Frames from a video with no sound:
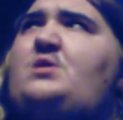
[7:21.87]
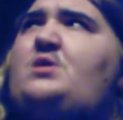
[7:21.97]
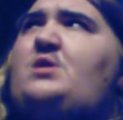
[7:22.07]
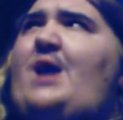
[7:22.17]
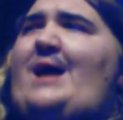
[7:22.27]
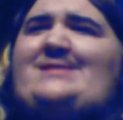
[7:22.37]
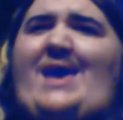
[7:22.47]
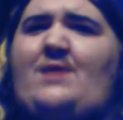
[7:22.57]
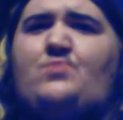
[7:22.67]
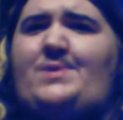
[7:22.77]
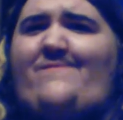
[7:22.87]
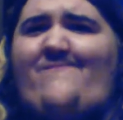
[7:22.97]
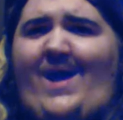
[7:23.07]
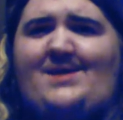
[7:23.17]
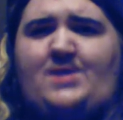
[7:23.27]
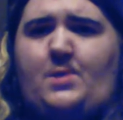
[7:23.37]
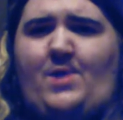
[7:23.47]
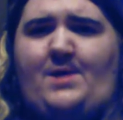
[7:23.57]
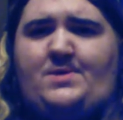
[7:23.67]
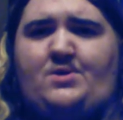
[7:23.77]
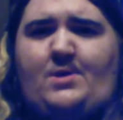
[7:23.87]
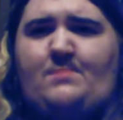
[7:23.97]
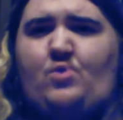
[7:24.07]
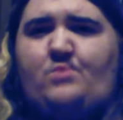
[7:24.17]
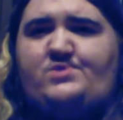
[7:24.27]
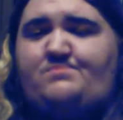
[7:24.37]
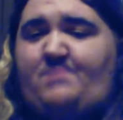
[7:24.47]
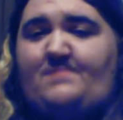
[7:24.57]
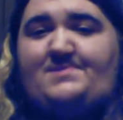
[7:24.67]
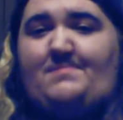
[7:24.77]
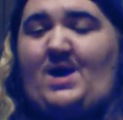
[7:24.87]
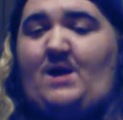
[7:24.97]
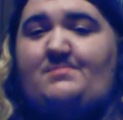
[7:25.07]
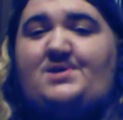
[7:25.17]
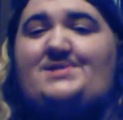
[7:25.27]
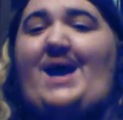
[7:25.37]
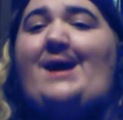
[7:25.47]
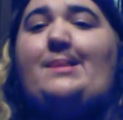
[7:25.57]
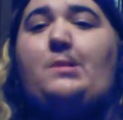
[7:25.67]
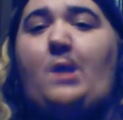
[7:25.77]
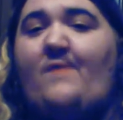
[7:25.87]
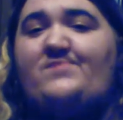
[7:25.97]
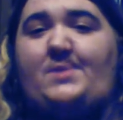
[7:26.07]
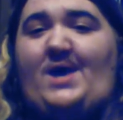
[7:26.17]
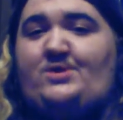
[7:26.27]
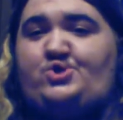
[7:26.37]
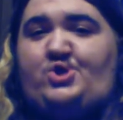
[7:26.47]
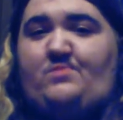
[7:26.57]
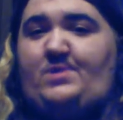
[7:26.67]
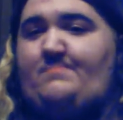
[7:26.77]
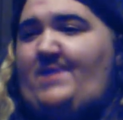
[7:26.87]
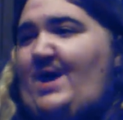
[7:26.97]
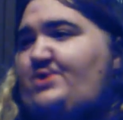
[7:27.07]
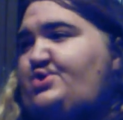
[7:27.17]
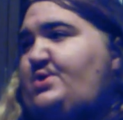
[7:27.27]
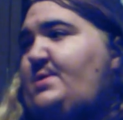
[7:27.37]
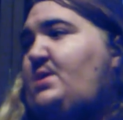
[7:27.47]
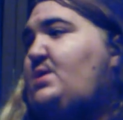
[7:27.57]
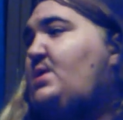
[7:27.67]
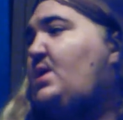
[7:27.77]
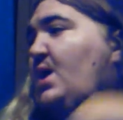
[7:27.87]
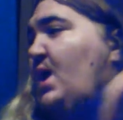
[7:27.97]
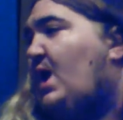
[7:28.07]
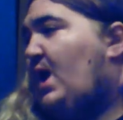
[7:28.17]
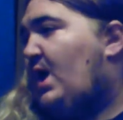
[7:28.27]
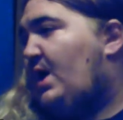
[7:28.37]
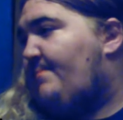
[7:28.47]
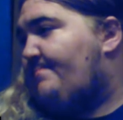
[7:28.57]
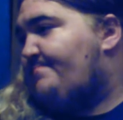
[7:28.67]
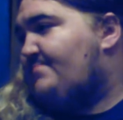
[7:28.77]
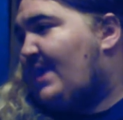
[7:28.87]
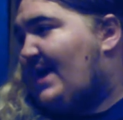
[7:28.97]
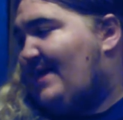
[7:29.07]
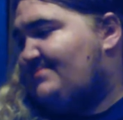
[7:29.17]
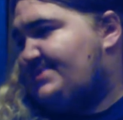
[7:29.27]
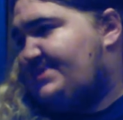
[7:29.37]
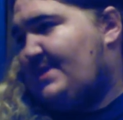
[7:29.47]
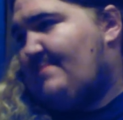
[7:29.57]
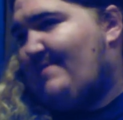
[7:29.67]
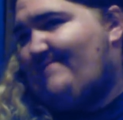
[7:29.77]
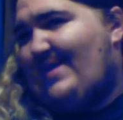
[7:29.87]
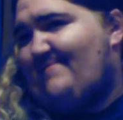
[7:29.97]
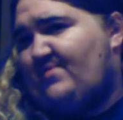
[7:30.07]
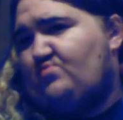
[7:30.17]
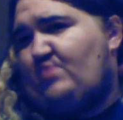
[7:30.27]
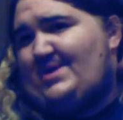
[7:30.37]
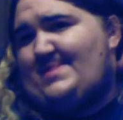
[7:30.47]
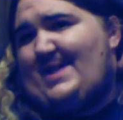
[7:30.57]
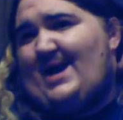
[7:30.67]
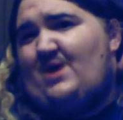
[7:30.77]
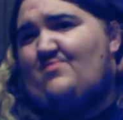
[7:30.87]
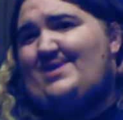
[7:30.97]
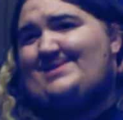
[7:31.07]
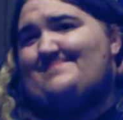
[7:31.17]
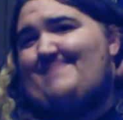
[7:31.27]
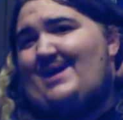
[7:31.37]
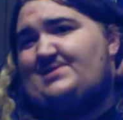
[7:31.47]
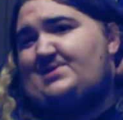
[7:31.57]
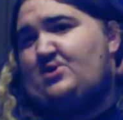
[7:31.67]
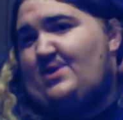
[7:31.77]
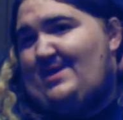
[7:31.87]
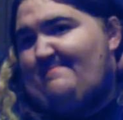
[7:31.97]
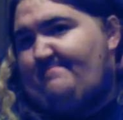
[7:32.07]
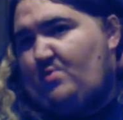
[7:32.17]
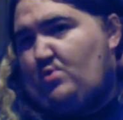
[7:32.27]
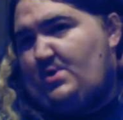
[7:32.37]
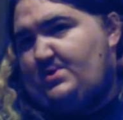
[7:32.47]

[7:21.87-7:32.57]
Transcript: I can't really find it around here anymore, which bums me out because I love that shit with a passion. Um, I have to say that my favorite right now is Monster Import.